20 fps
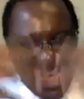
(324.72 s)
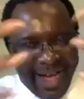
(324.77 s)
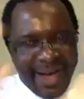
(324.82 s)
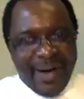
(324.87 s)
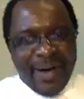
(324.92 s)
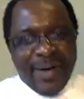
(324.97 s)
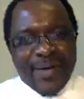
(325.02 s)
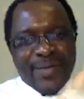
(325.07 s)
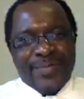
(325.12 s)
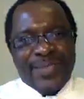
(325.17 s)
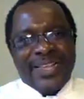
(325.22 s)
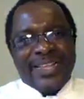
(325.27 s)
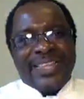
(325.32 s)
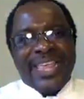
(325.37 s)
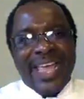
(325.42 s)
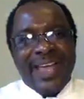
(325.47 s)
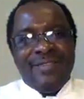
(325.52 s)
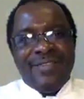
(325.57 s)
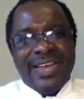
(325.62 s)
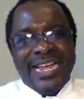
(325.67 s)
now the
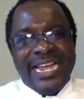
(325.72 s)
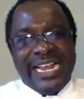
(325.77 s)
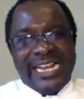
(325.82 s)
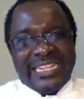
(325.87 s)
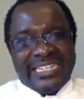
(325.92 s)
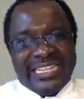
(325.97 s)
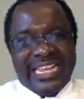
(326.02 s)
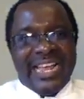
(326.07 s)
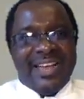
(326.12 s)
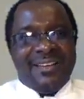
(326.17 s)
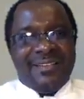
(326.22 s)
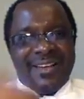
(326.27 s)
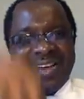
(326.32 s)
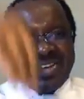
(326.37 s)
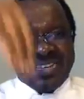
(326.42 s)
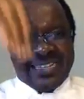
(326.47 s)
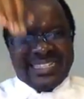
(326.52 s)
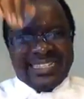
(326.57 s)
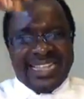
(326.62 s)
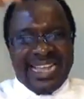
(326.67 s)
devil
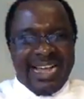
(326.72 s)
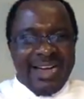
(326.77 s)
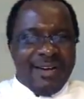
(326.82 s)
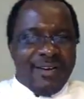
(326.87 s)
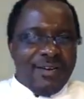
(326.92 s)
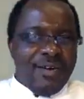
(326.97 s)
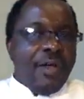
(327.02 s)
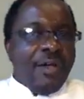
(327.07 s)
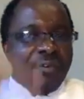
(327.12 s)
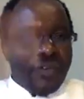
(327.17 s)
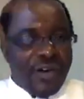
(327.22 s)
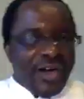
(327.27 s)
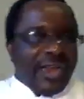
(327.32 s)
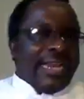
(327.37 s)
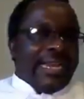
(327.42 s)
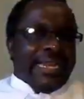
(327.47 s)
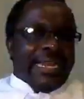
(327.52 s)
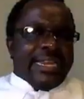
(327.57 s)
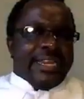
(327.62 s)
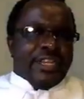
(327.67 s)
itself has now
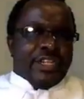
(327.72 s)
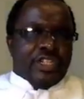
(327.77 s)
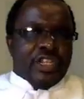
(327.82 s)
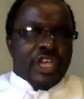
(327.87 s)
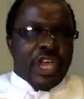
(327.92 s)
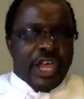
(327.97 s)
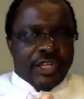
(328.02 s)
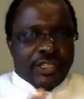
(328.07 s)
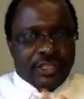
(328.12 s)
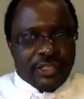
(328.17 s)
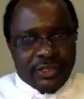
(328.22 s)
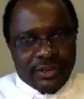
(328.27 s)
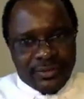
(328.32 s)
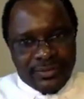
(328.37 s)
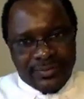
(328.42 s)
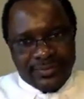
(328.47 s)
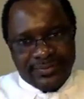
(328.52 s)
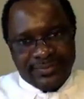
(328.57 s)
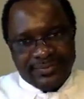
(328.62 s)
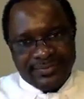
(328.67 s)
fallen in the
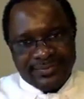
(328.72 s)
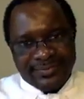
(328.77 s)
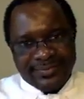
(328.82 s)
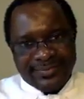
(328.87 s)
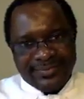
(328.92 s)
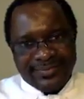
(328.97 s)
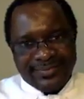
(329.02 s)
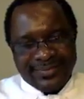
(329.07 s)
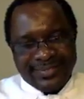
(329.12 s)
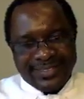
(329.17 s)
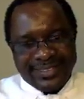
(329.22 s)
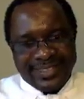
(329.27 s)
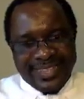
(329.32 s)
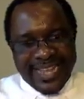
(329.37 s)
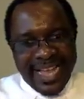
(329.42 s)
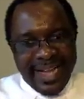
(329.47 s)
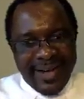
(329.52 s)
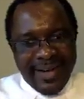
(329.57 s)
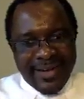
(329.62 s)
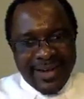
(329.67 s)
church.
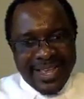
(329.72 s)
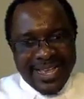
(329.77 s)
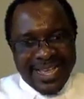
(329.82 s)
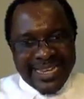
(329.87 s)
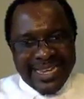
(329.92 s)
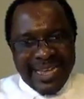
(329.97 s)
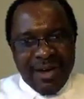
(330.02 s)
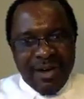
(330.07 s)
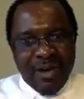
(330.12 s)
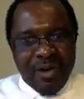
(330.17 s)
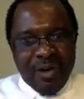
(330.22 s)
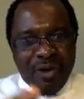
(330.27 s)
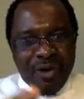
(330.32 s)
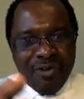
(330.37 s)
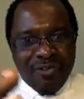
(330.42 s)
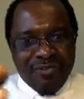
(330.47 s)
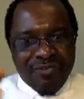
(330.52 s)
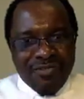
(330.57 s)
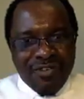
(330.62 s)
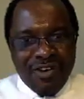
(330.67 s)
Now they can now
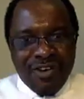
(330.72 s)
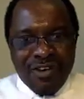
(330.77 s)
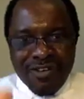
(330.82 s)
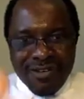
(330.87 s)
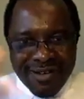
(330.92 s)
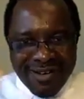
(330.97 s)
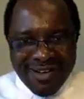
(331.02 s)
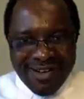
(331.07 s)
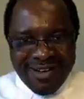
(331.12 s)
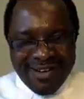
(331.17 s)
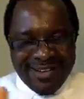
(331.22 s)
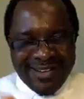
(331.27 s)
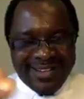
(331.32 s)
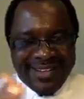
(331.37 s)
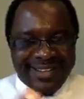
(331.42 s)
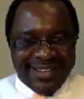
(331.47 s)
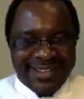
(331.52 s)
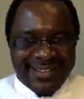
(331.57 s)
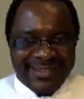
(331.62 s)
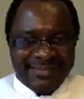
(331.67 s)
convoke
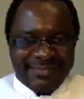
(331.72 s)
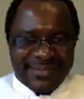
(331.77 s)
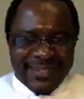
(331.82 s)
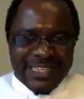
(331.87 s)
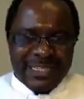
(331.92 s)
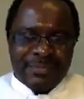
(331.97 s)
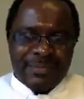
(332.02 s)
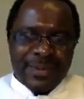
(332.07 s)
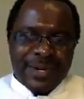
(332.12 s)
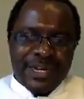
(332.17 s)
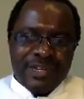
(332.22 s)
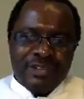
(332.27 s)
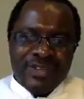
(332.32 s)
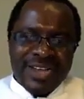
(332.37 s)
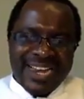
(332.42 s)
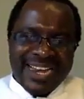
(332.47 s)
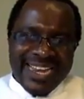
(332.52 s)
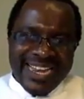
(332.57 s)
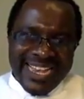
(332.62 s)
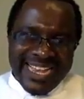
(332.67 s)
the
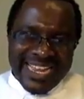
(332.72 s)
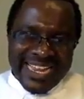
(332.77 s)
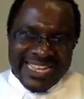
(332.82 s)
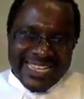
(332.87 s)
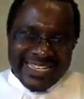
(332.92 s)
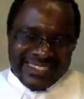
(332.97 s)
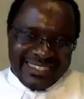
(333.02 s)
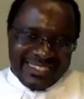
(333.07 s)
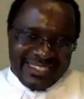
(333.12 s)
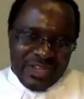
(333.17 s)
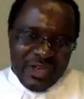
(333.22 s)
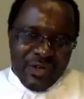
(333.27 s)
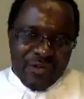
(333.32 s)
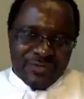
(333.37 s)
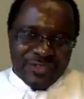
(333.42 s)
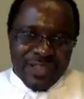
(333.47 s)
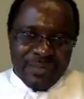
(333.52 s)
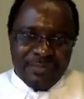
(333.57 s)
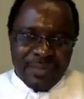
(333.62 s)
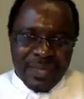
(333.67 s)
spiritual leaders
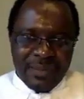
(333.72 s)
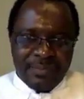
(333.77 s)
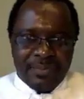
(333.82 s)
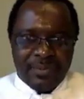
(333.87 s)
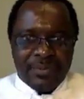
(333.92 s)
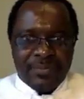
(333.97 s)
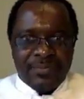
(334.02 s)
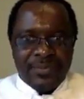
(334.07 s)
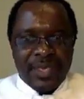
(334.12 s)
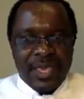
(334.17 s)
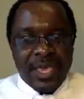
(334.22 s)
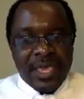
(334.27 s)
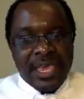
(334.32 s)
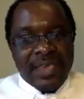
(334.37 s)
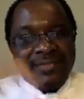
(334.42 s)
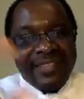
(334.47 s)
of the people.